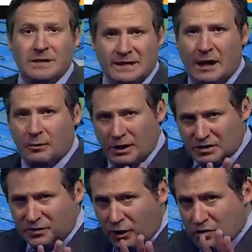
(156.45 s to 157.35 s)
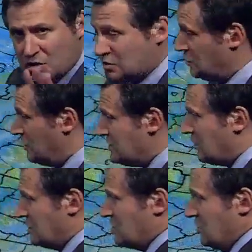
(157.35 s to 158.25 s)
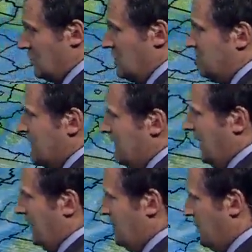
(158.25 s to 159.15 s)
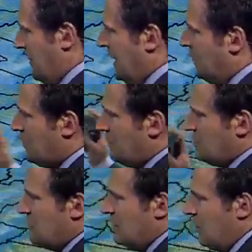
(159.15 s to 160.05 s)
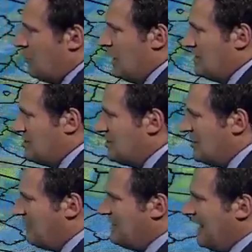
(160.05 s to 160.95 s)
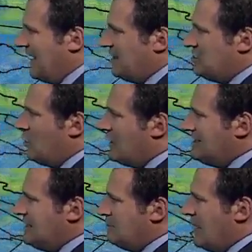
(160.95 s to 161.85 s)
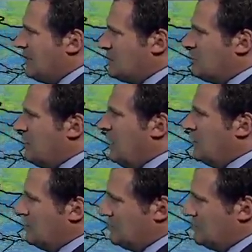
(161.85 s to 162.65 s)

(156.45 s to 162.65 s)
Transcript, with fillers: Now, as far as those winds are concerned, uh, they're anywhere between around 7 and and 20 miles per hour.